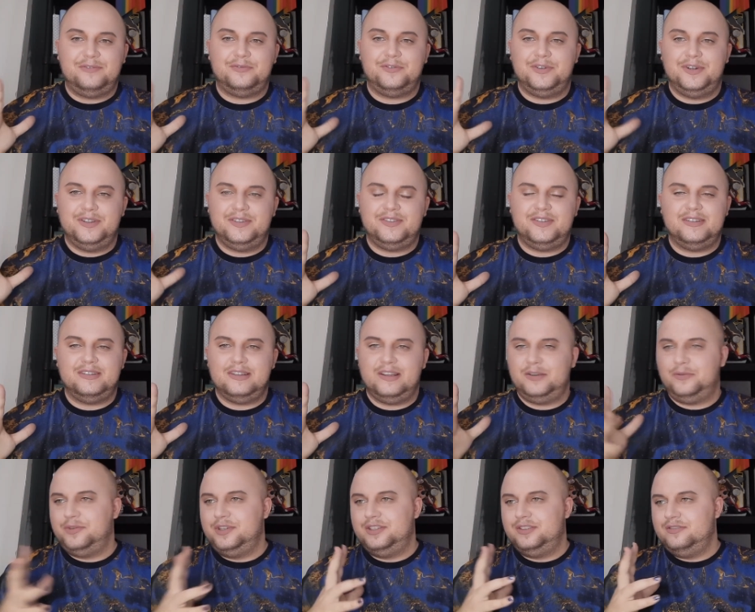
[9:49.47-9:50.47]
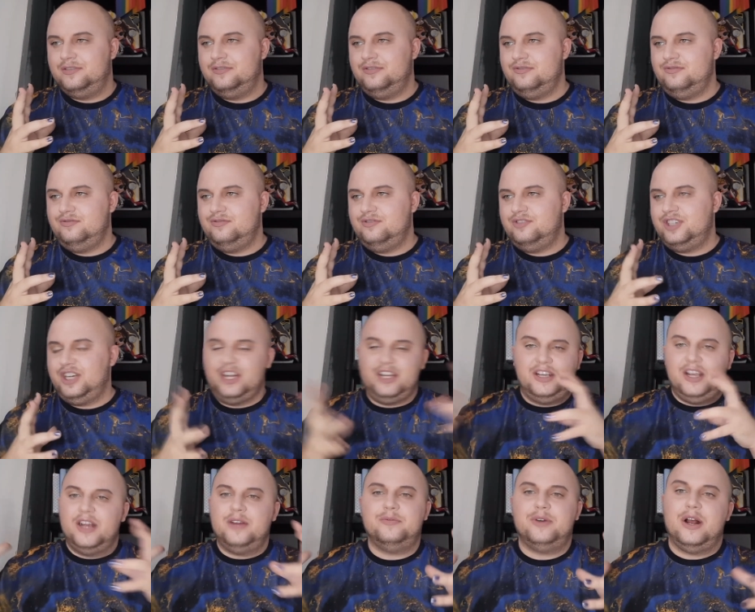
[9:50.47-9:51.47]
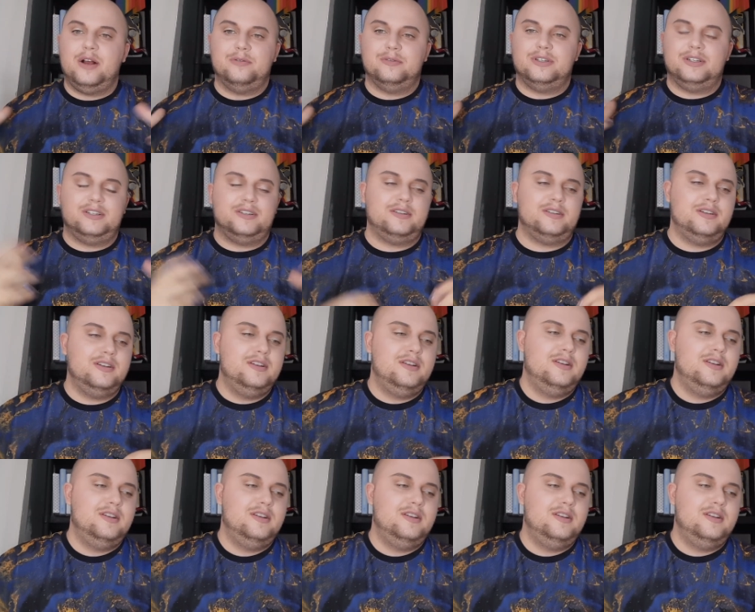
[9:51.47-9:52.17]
for instance, like when J K Rowling